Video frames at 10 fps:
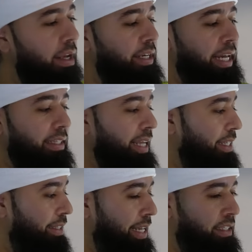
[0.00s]
You got the
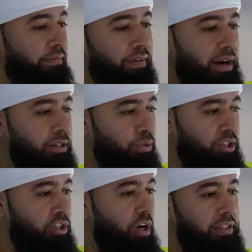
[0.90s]
dancing fountains with
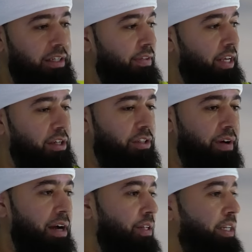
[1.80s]
the stars and everything else
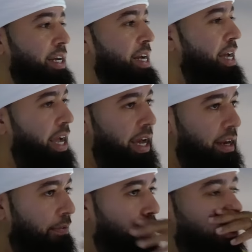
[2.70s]
around it.
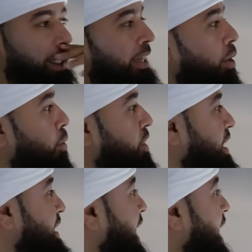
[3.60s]
And of course, you got the whole
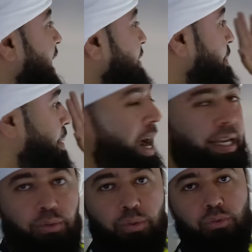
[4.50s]
city skyline right
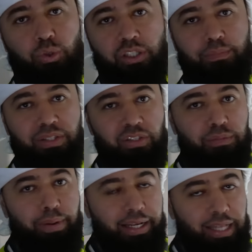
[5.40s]
behind us, which is
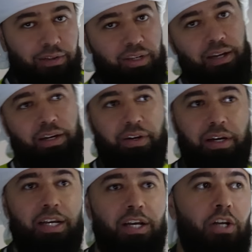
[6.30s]
Business Bay downtown area.